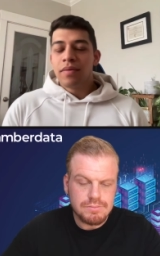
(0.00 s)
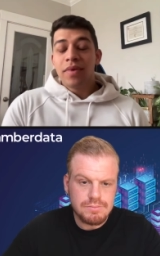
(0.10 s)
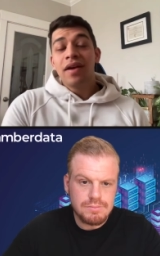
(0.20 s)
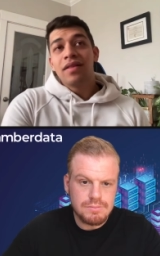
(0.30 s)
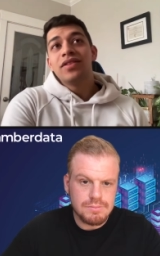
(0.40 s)

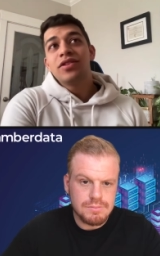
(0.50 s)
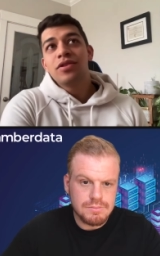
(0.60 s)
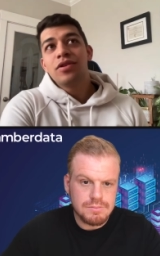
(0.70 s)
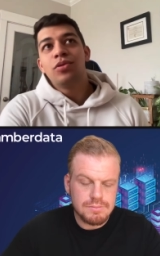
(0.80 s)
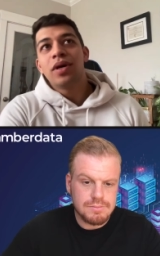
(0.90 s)
Speaker 1: Yeah, that's a
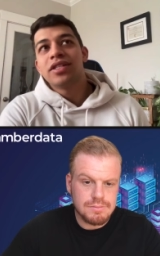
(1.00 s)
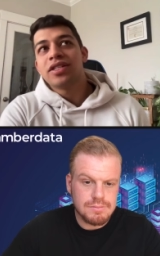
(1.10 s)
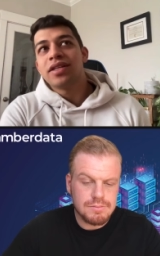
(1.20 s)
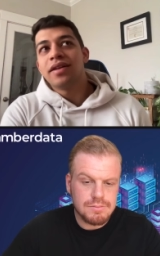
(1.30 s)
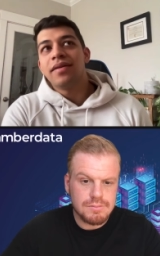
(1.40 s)
good
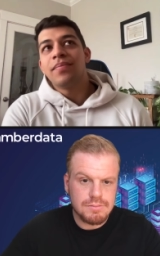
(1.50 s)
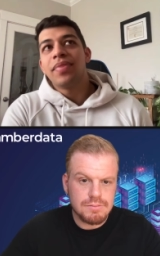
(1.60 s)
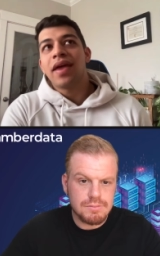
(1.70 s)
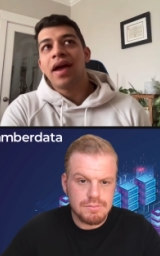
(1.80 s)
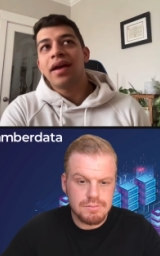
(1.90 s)
question.
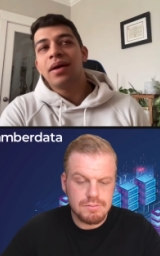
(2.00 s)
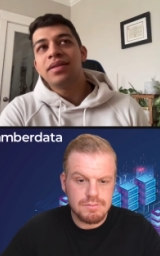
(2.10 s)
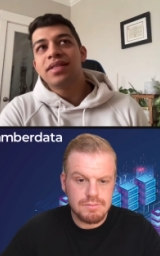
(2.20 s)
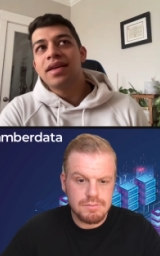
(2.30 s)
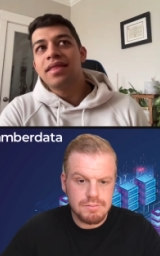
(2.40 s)
I'd
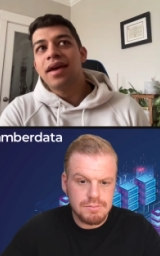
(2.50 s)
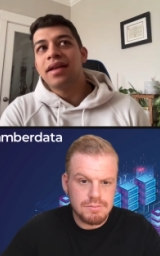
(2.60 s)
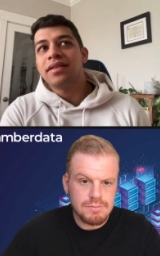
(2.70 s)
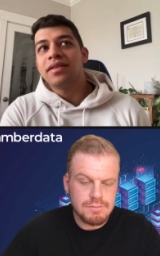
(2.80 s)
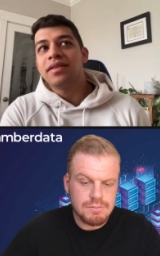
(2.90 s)
say
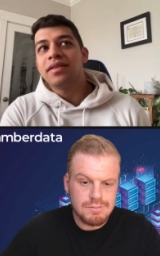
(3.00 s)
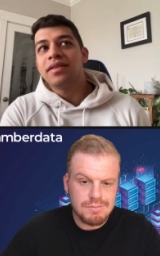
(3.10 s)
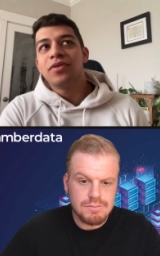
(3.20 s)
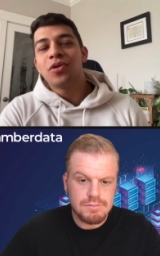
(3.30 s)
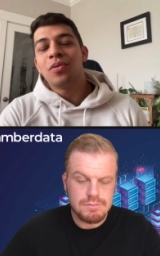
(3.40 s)
that,
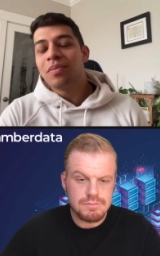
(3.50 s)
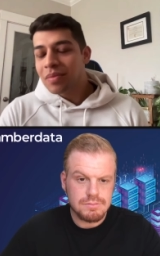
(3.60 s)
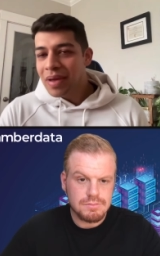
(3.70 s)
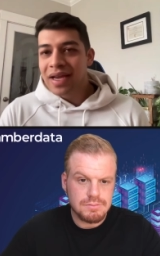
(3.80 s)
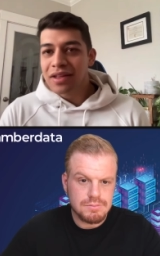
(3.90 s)
so
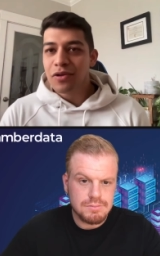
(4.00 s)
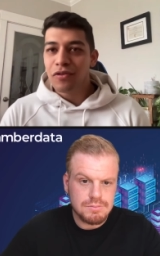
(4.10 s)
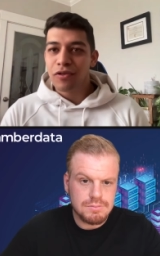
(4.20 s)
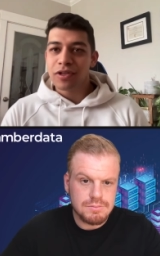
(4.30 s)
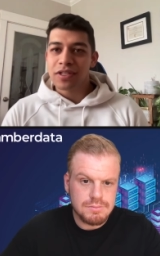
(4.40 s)
back in
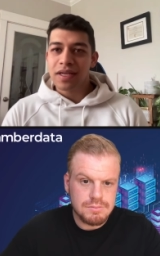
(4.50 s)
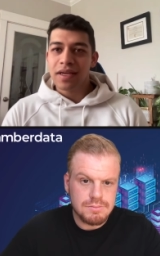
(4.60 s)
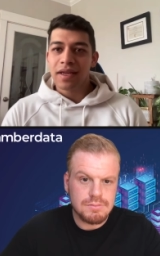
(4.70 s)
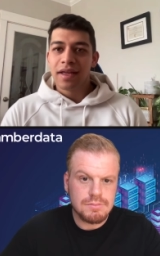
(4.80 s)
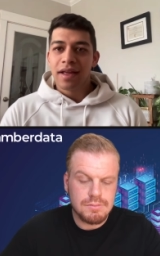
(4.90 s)
university,
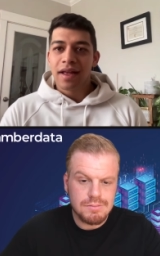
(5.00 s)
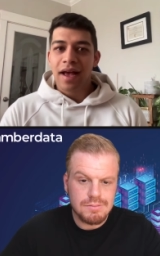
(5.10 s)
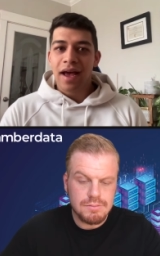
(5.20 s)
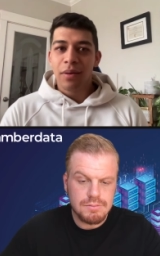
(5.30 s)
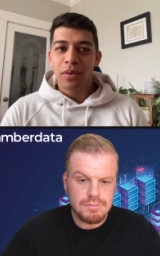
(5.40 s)

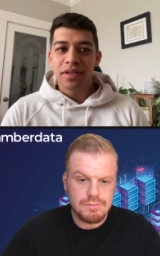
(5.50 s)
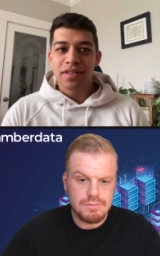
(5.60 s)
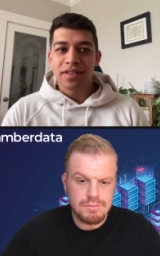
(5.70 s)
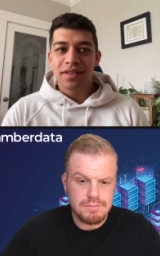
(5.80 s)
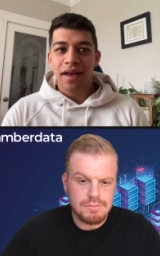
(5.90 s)
I
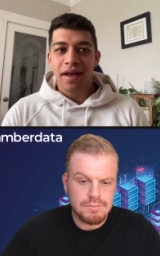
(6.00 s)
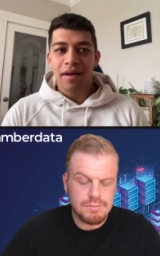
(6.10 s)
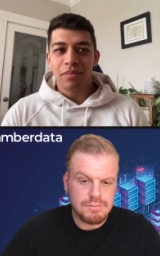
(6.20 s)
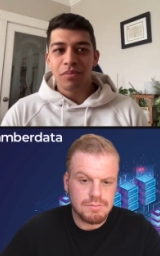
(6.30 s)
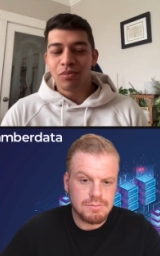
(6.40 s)
was
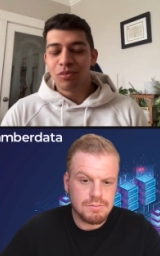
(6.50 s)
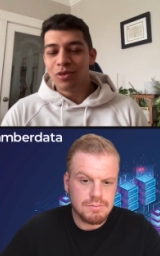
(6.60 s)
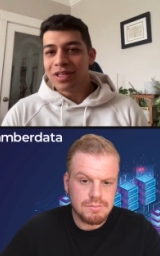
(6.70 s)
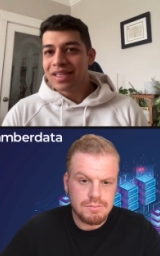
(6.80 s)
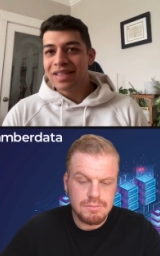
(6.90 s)

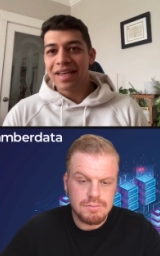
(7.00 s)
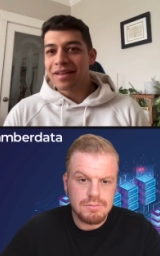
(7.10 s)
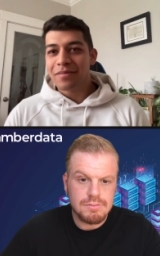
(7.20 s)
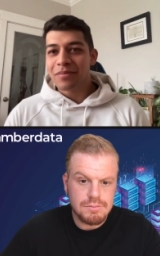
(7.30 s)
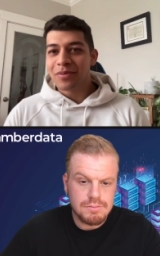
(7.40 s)
really like,
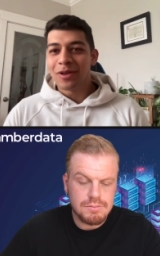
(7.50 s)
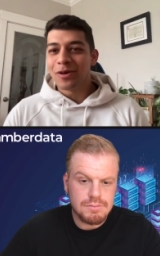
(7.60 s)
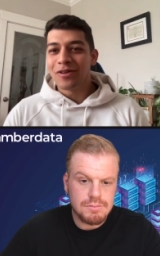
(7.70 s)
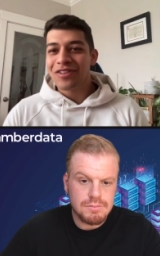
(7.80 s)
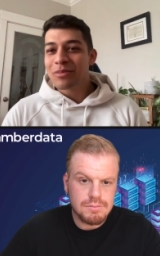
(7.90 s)
you know, a
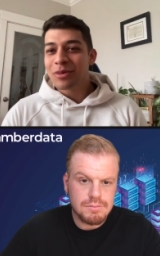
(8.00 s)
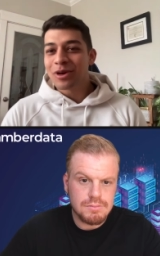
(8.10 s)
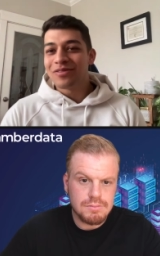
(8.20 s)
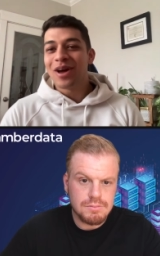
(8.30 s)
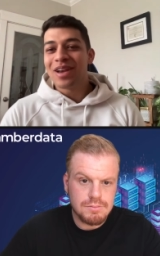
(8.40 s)
fanboy
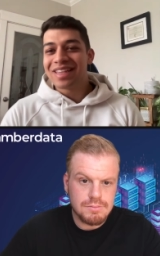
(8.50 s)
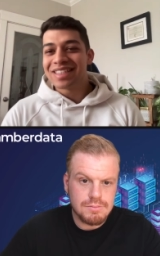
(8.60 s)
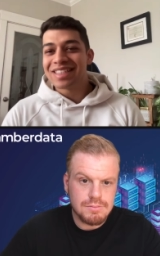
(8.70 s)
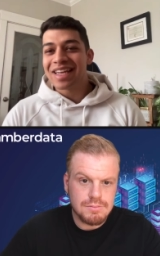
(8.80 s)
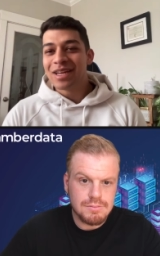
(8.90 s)
of a lot of
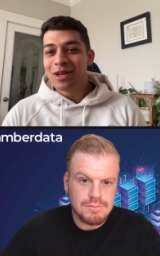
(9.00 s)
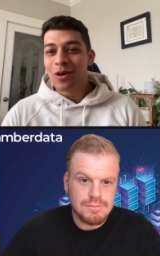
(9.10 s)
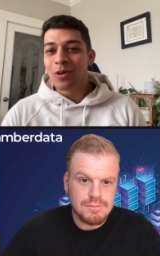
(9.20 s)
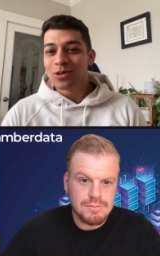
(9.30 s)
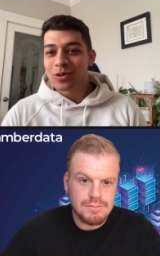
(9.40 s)
these like
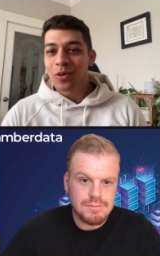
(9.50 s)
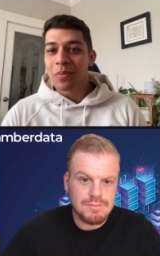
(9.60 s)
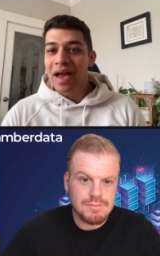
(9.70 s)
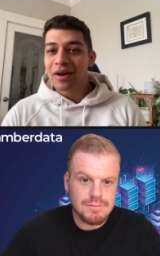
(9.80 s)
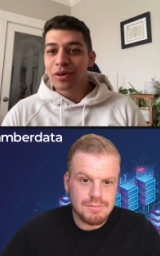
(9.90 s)
old school
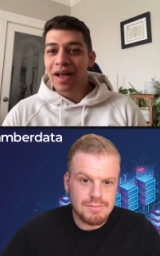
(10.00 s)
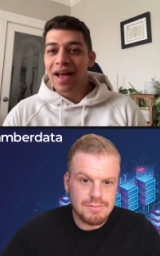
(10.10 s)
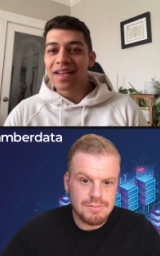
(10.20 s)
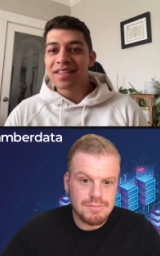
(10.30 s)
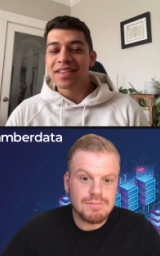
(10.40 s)
macro
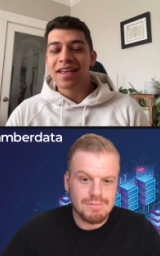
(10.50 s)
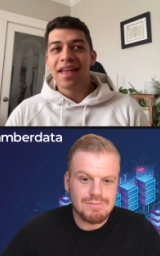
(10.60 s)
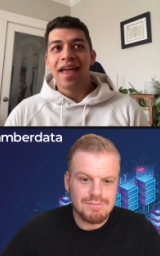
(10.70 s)
guys.